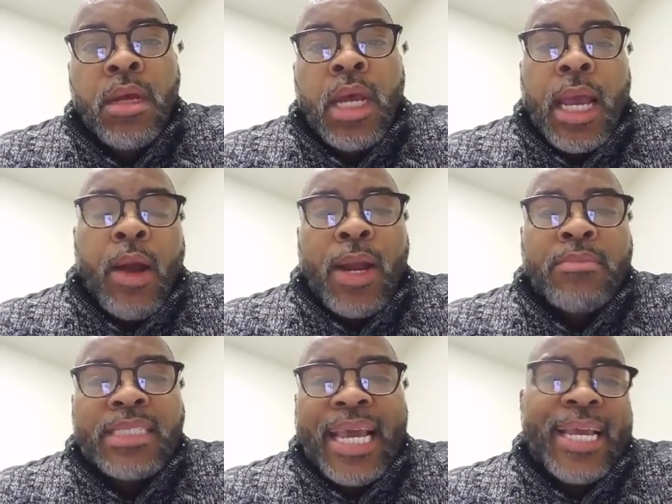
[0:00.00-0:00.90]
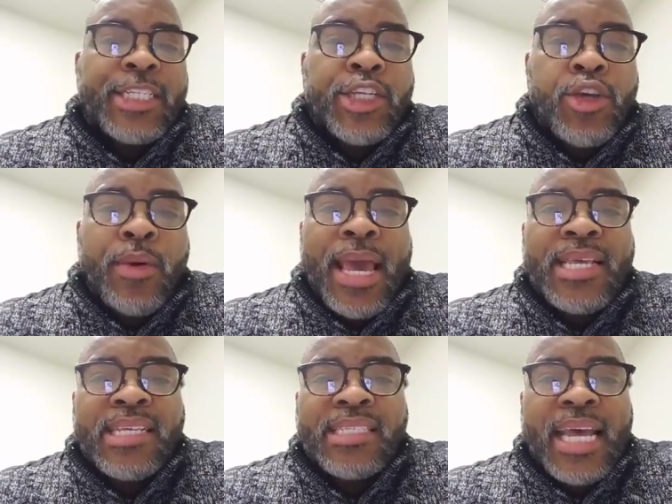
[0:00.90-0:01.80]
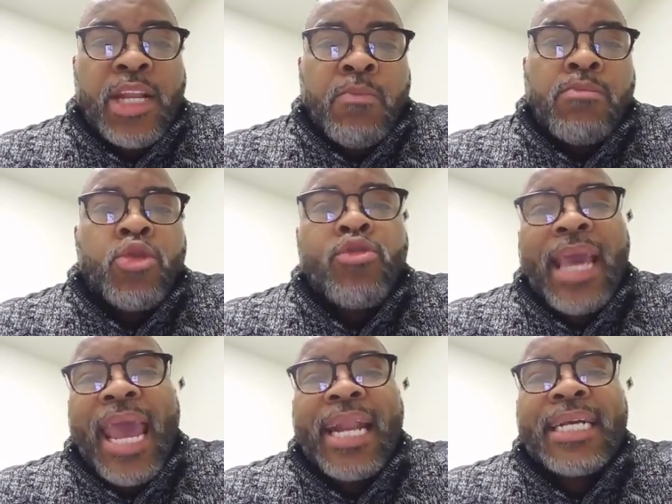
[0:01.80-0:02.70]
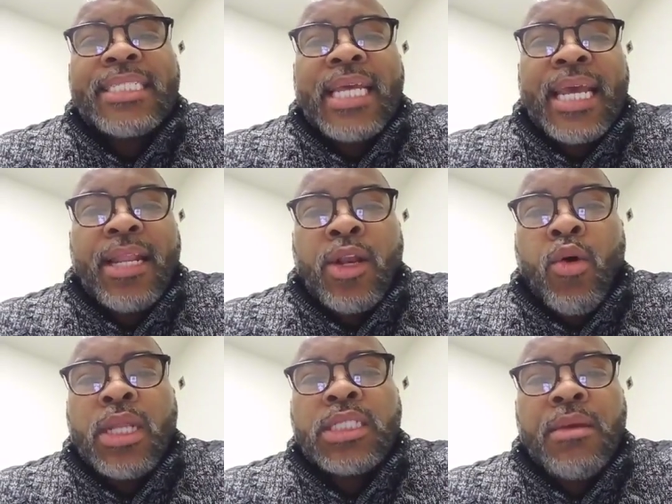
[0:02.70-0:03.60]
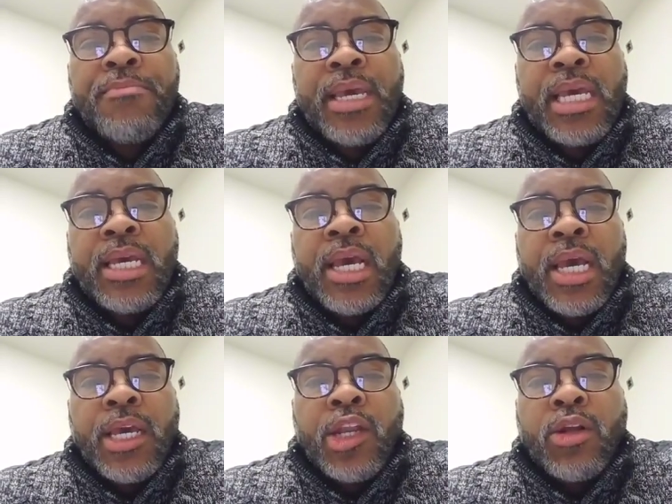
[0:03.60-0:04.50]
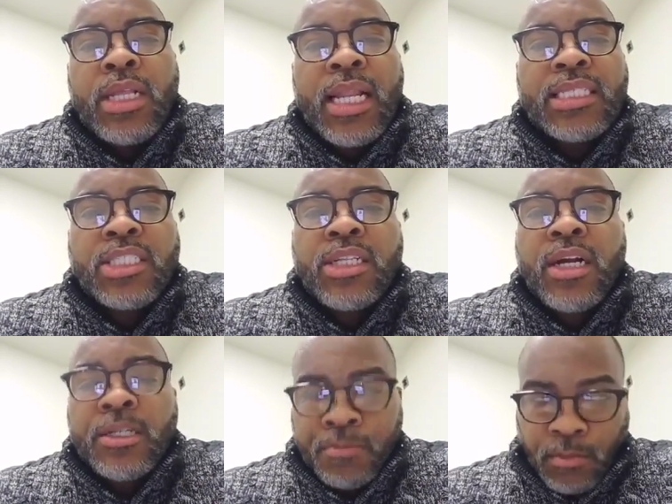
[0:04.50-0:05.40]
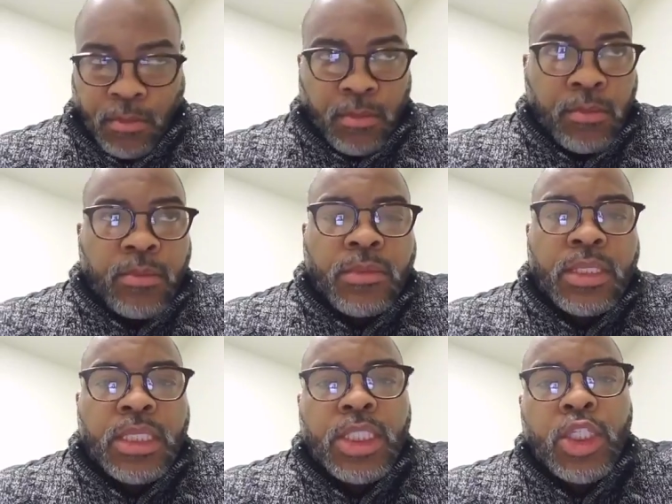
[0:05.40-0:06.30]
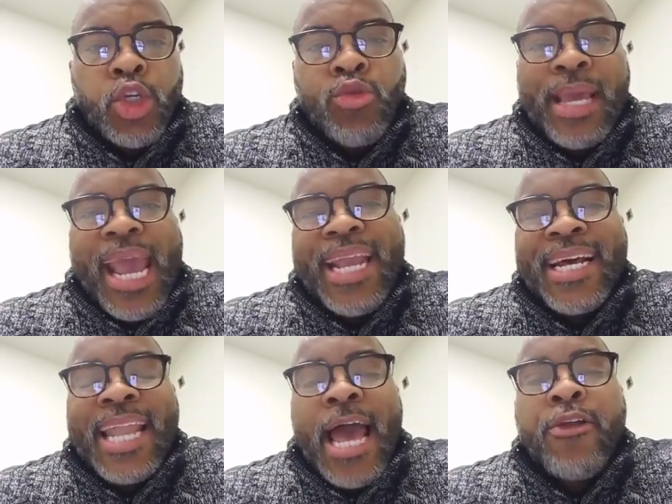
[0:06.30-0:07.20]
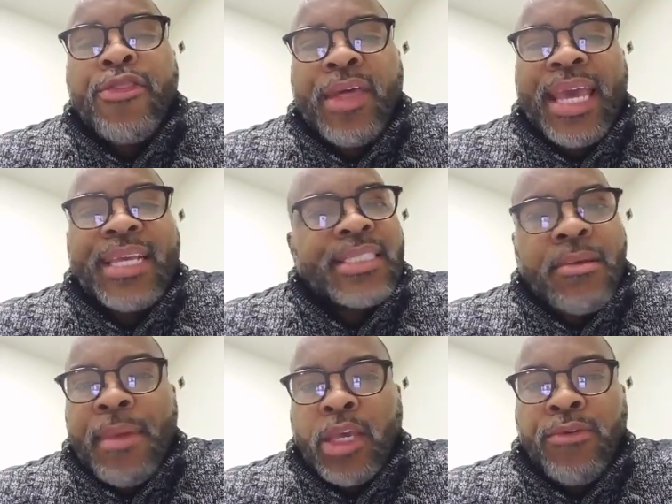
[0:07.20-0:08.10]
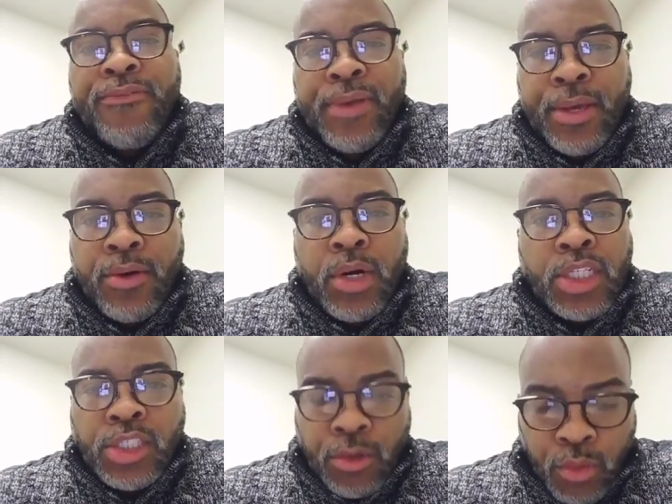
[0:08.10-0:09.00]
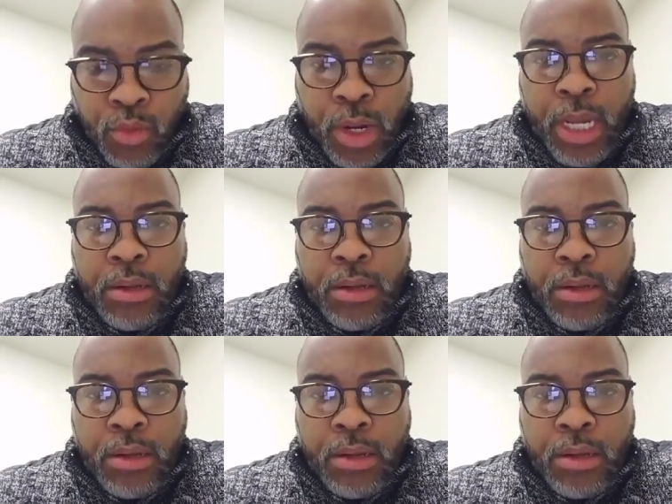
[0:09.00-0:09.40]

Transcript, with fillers: And what I'm saying to you is, is that you can't, con- in, in order to be, you know, the lessons learned, you can't allow things to make you feel a certain way.